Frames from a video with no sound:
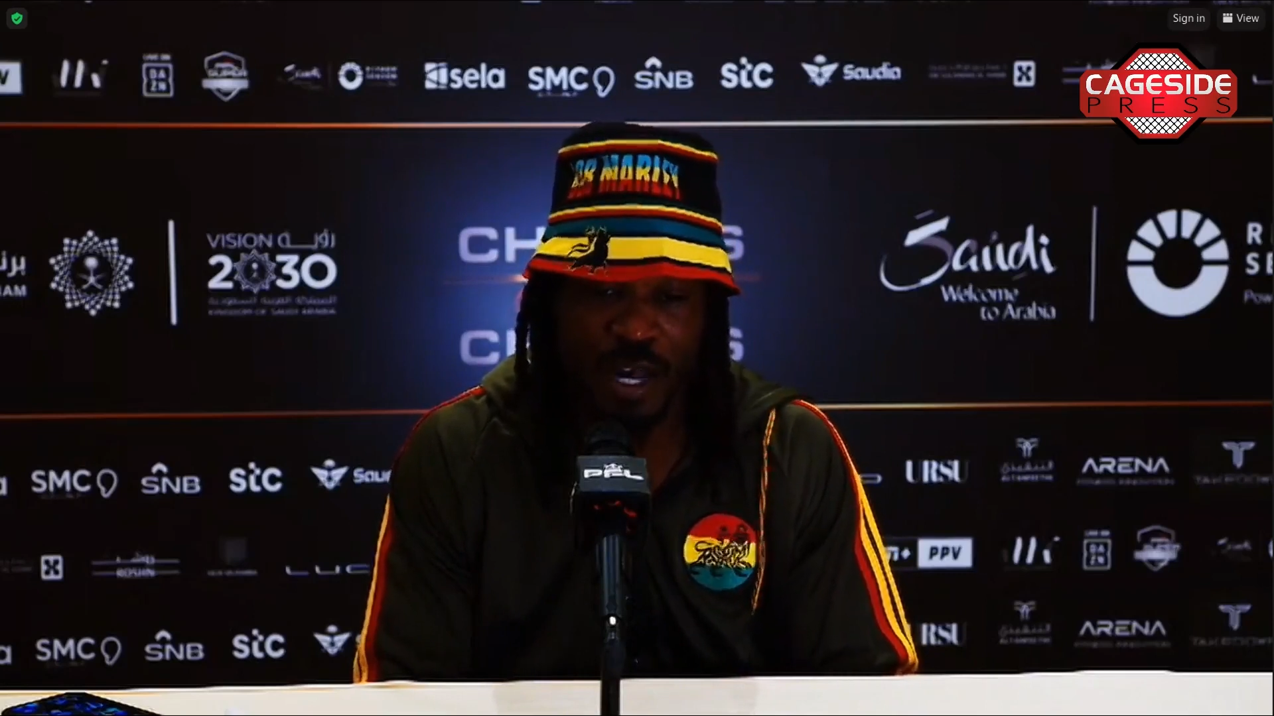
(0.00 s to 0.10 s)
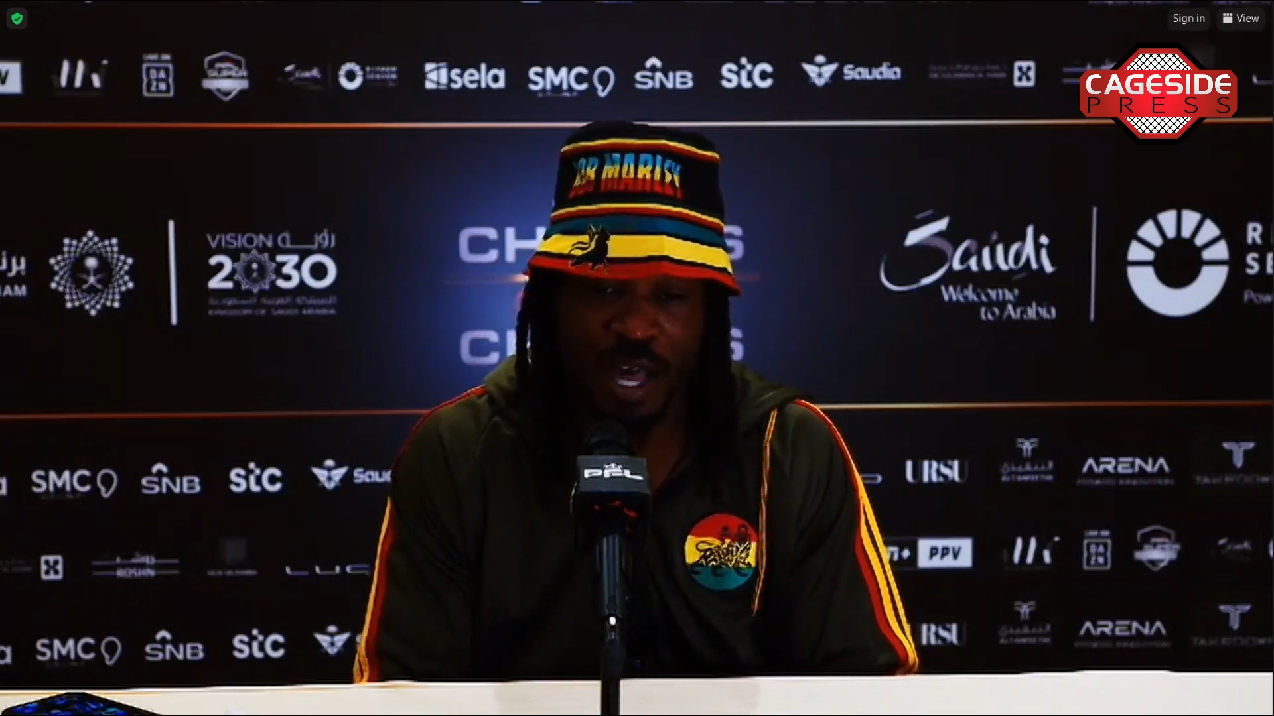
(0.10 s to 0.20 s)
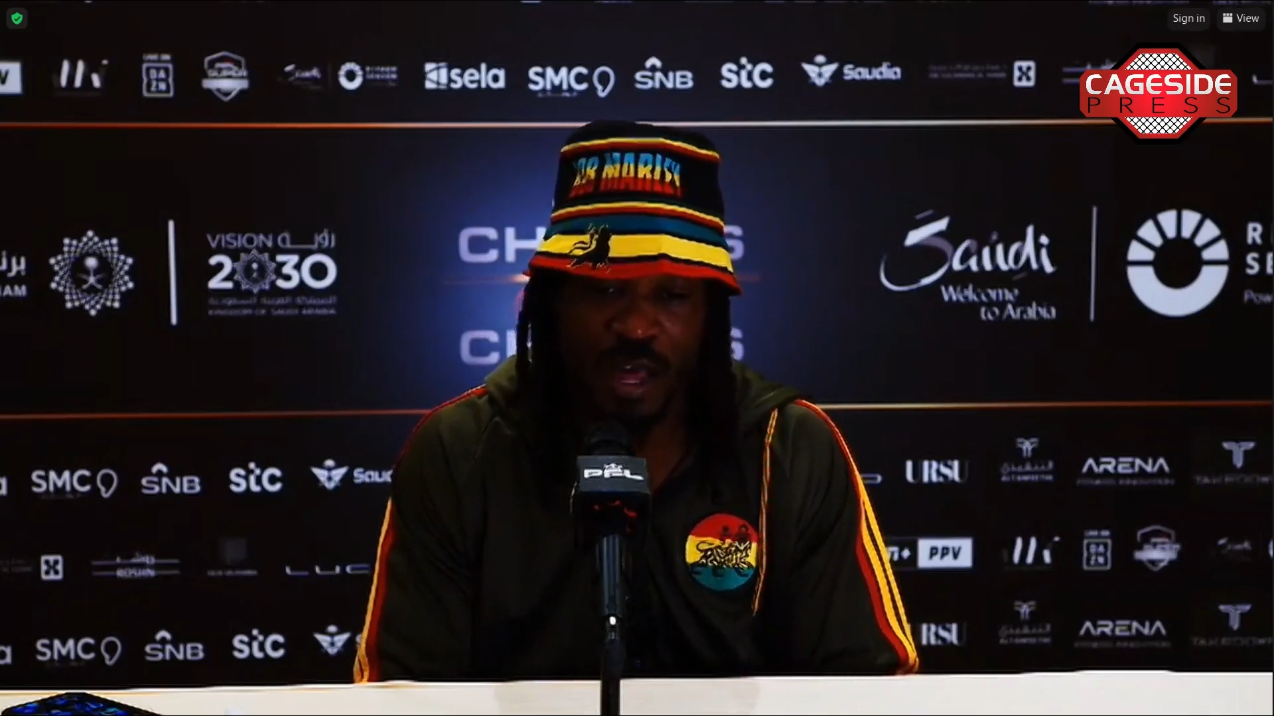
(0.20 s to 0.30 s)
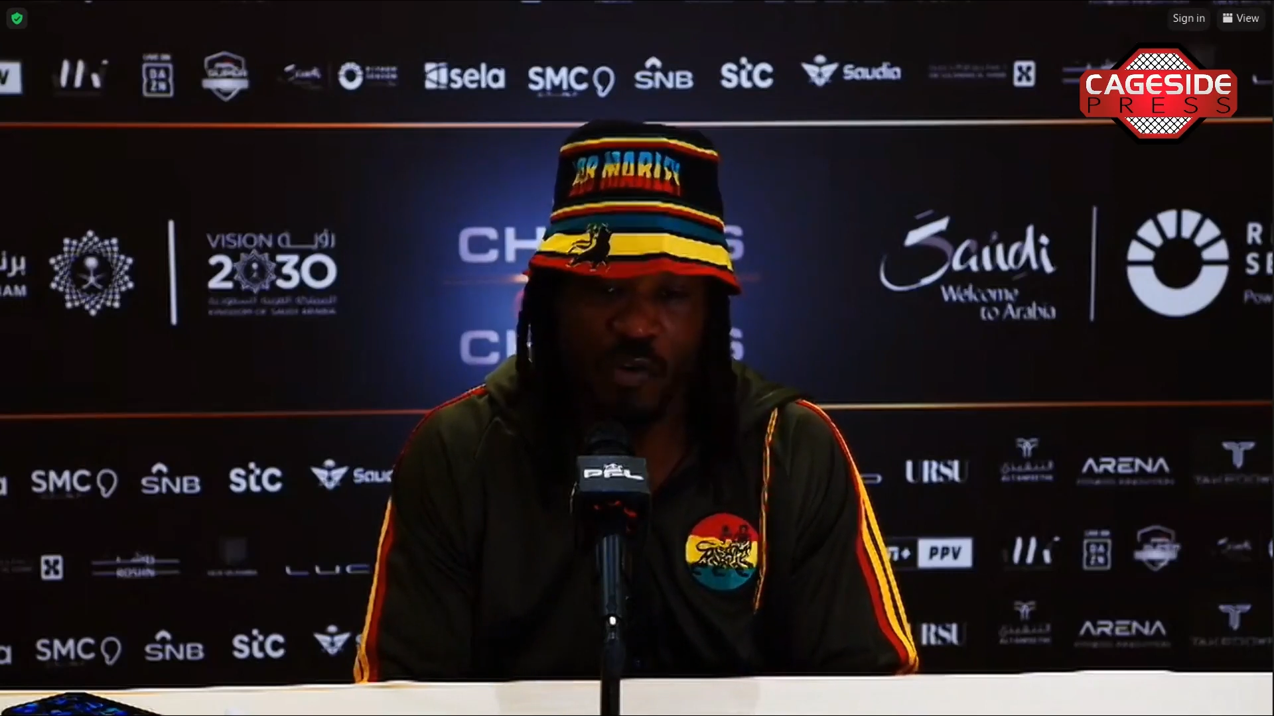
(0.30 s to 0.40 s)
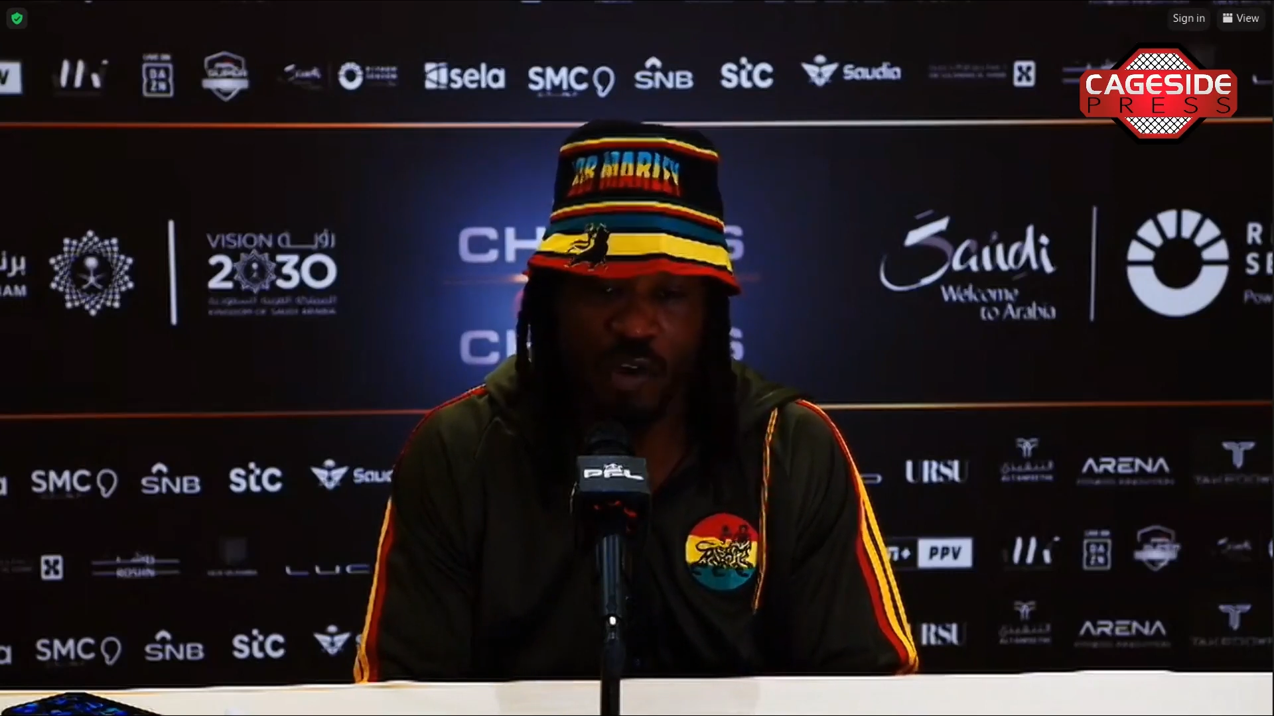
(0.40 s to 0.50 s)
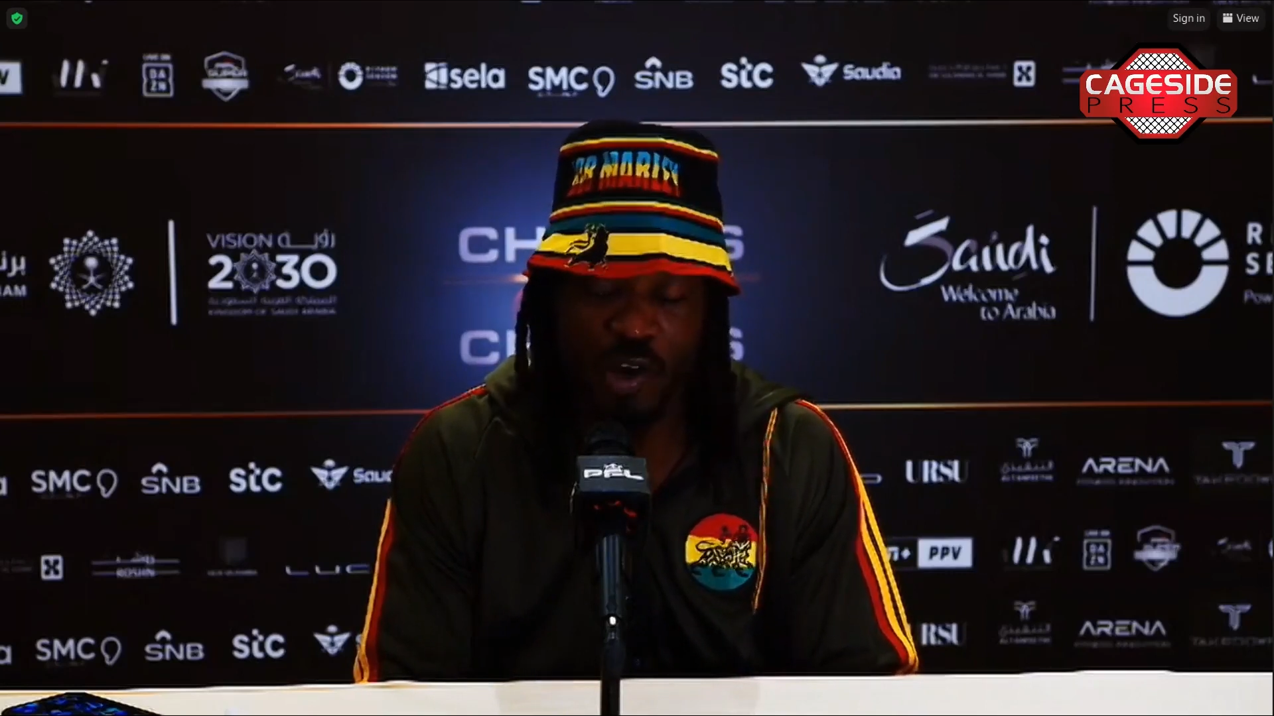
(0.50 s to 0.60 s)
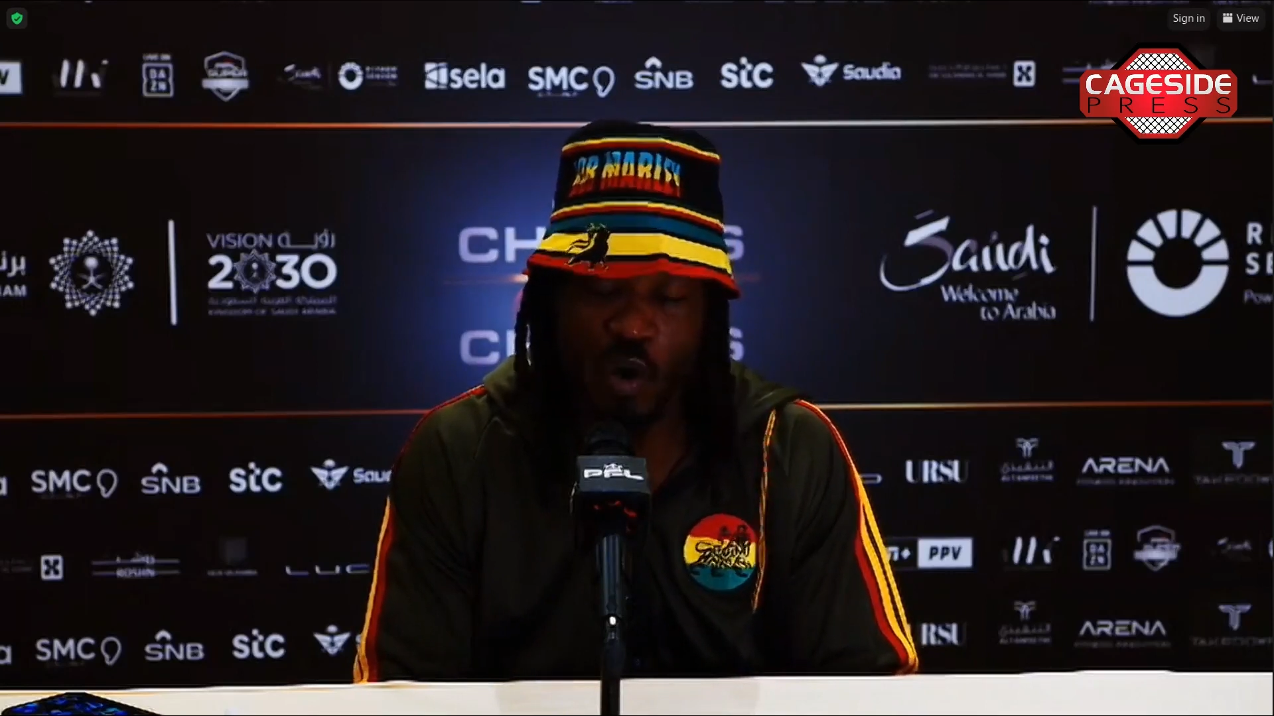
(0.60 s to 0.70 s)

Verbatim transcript: I don't want to